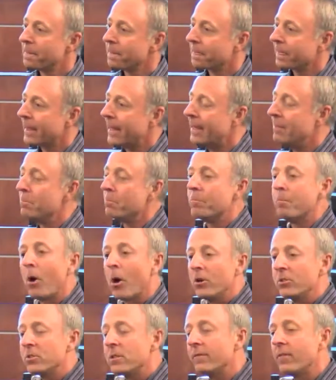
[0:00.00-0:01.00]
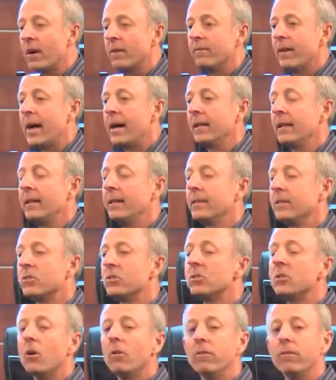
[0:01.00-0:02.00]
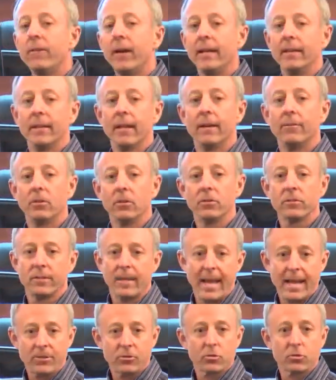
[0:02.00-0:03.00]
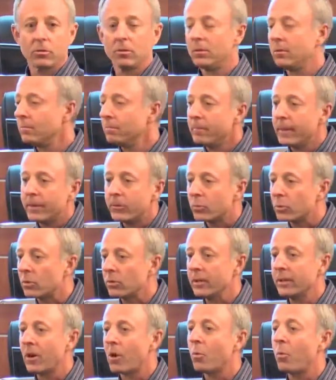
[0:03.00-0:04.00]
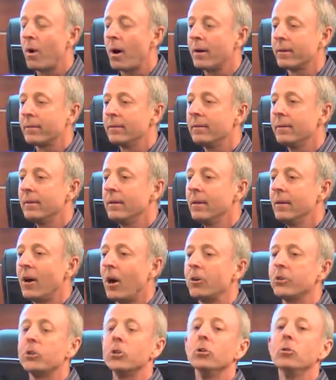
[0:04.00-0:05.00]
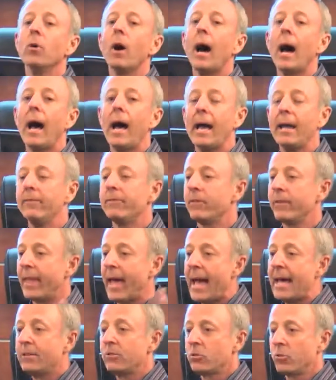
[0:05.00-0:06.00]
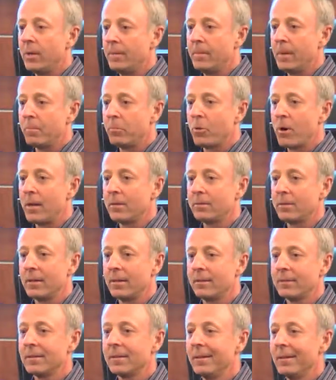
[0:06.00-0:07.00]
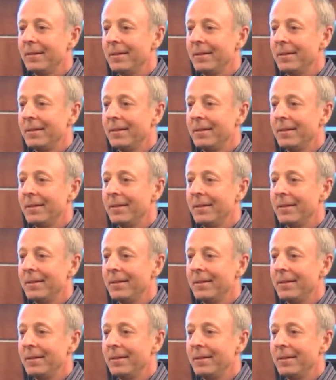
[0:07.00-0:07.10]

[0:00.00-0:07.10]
In parts of our valley, the sulfate levels, natural mineral in our water, are too high for that treatment process.